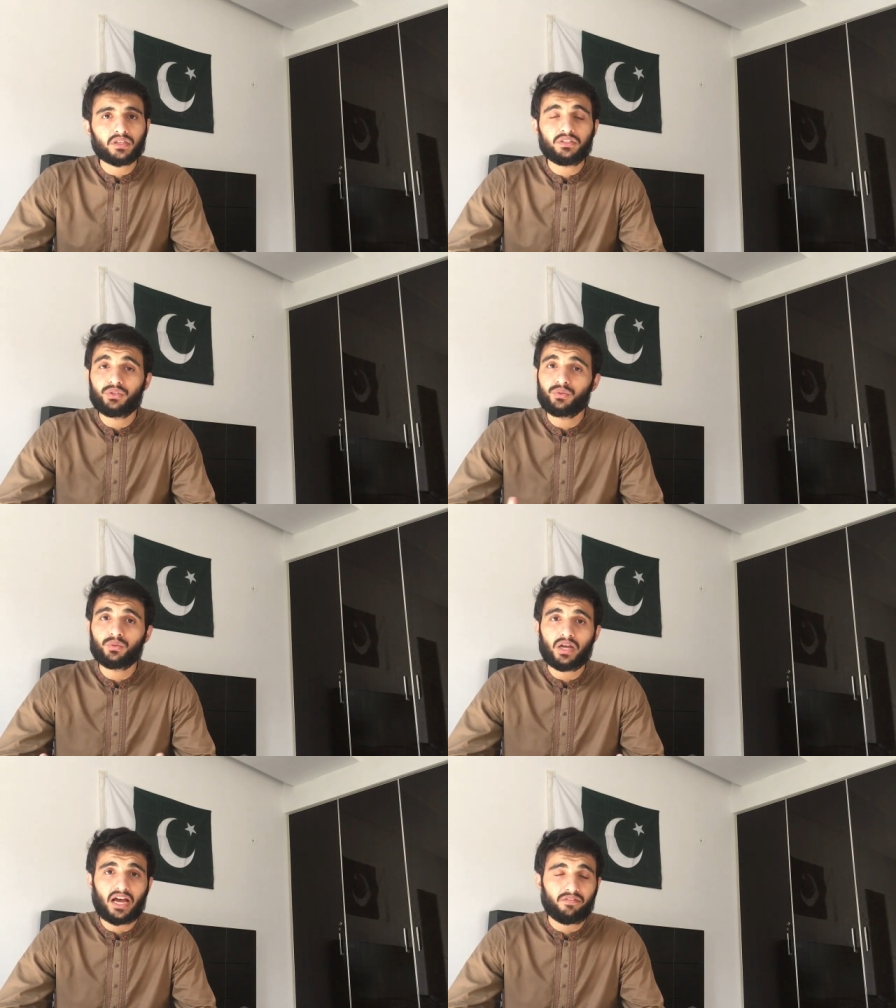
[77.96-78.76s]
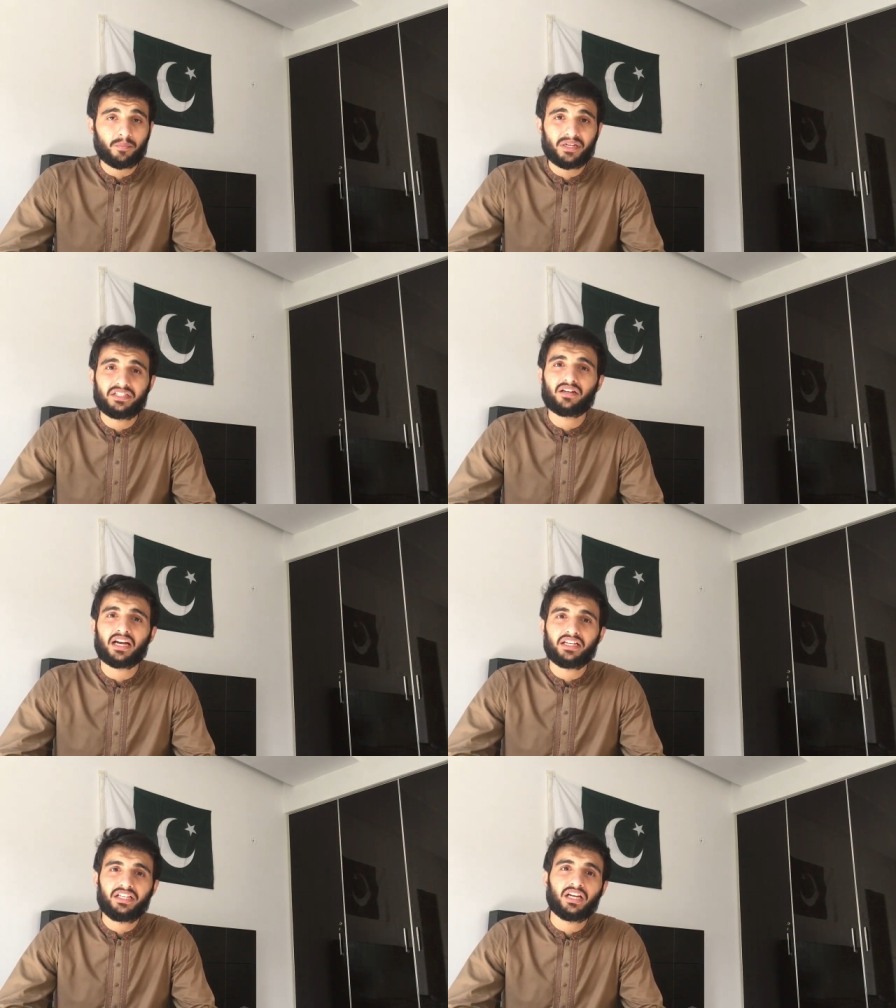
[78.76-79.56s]
To have a better
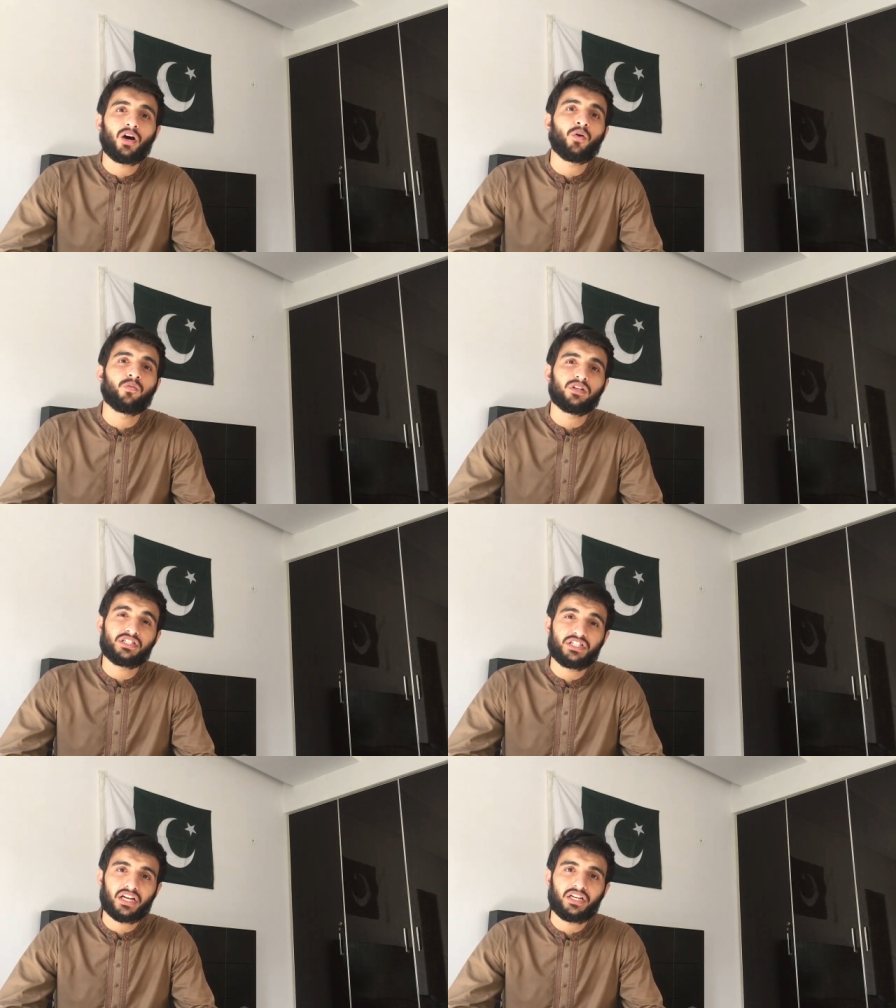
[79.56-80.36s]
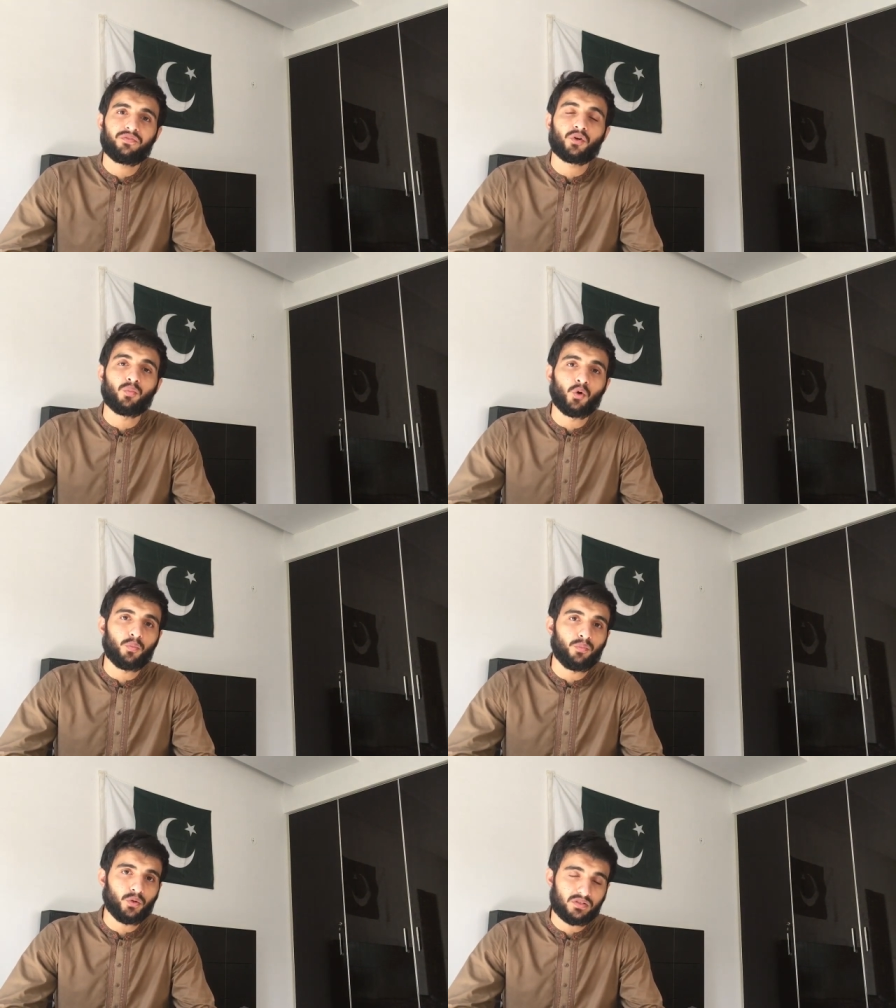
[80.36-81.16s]
idea of what GRE from
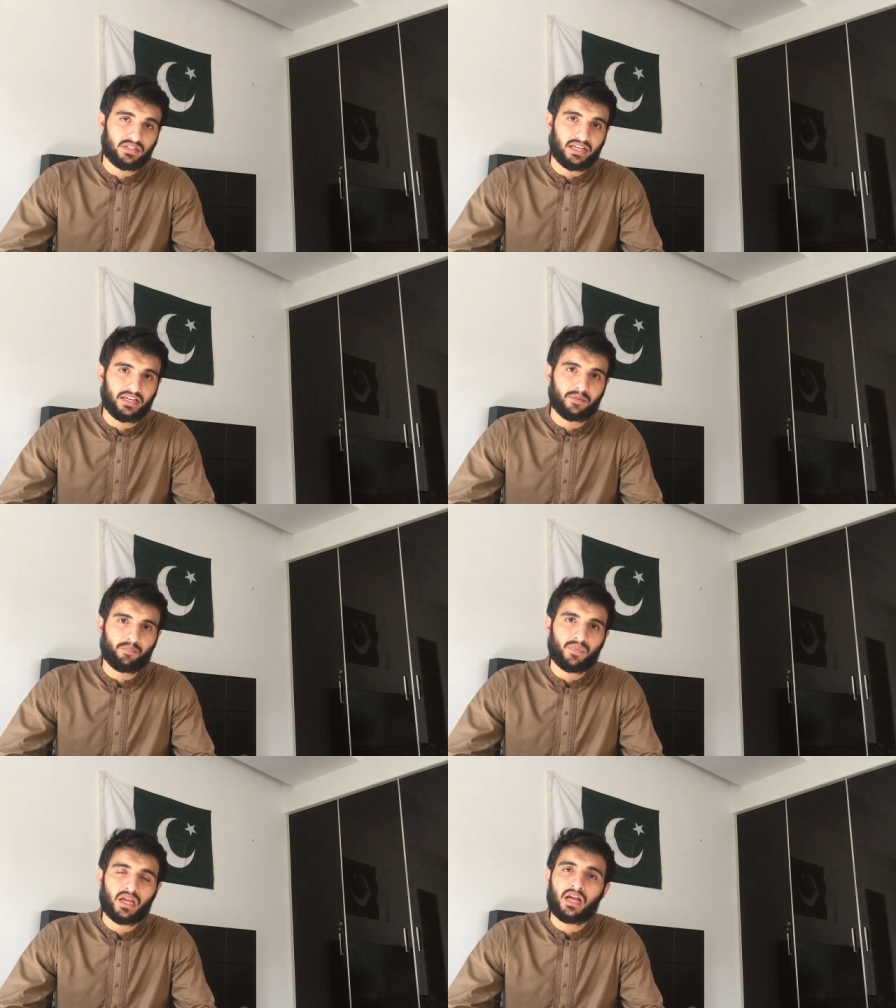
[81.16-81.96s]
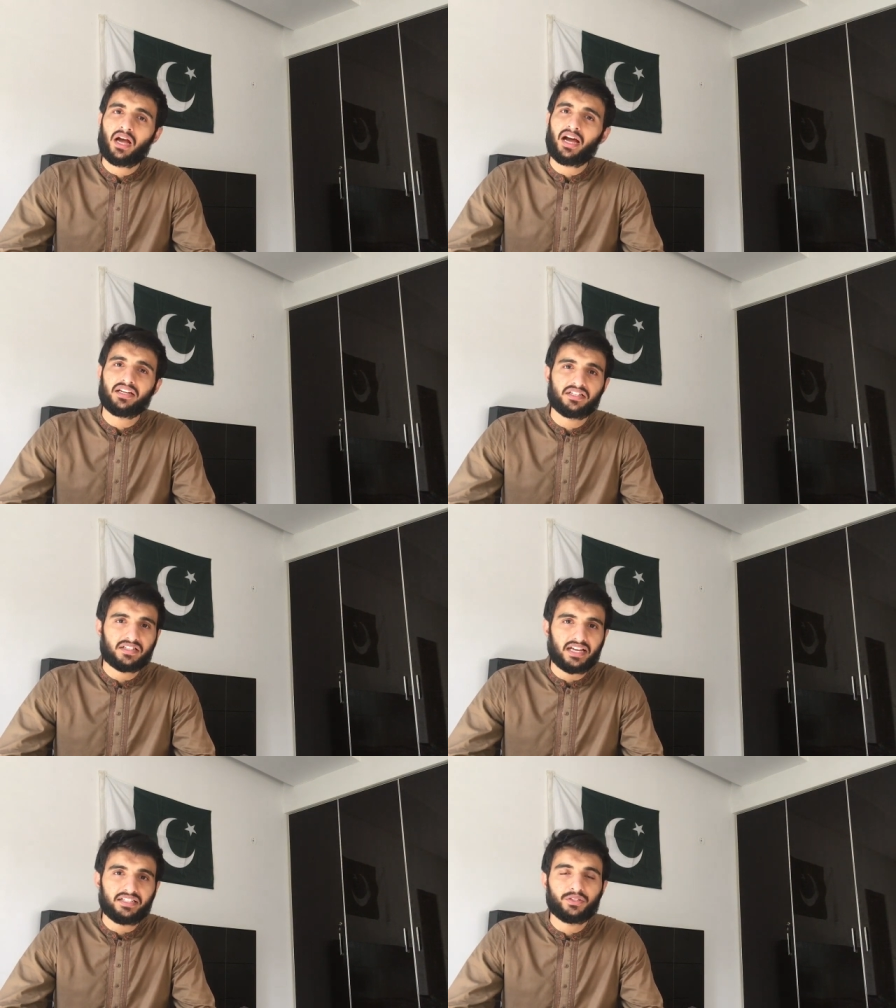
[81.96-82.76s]
home looks like, I
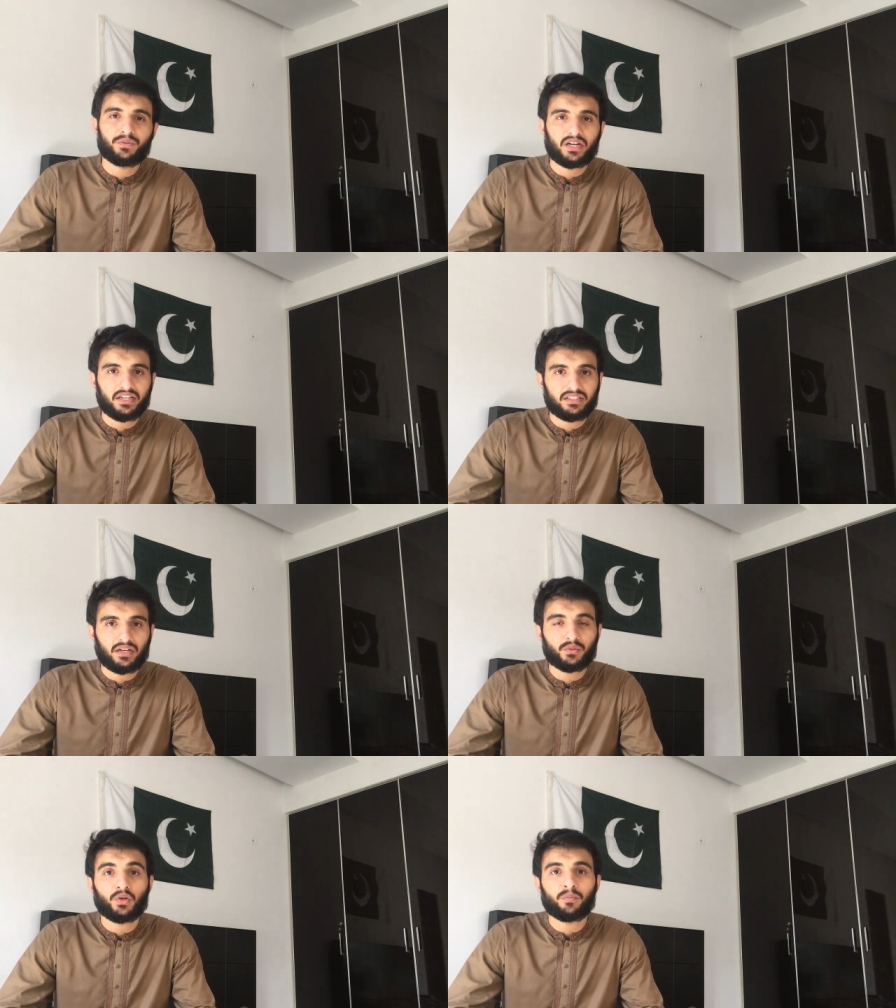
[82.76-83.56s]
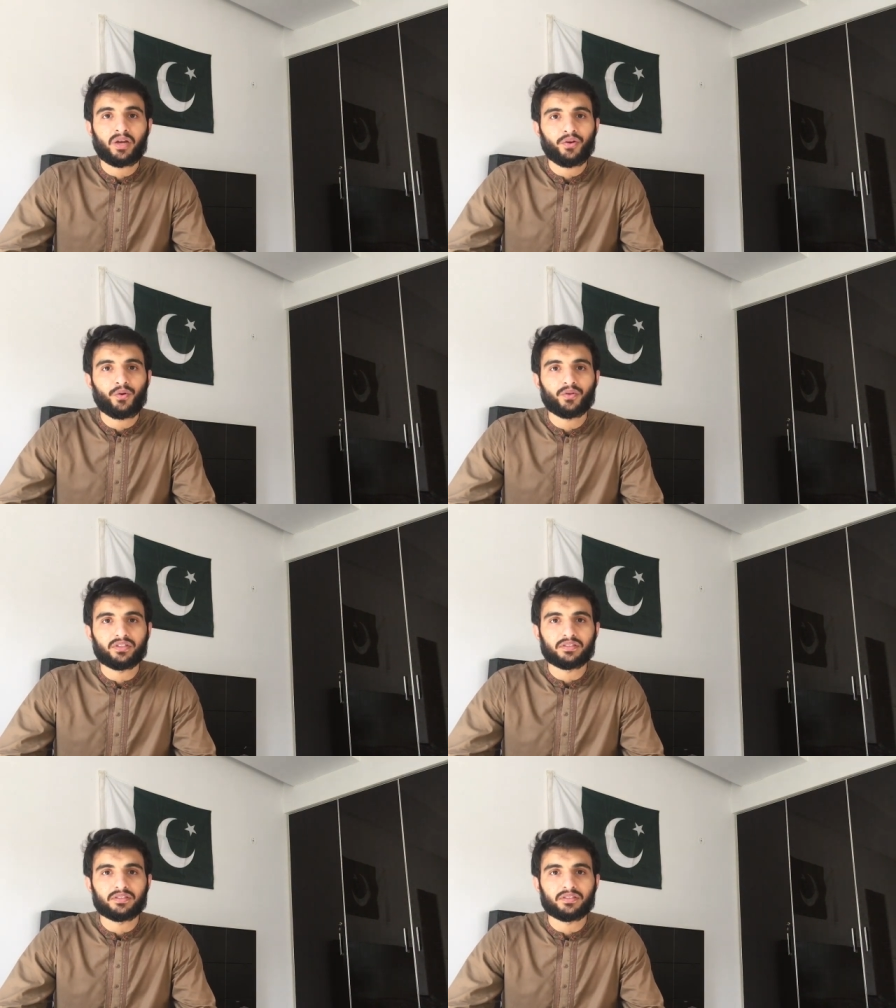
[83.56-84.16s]
decided to try it out on my own.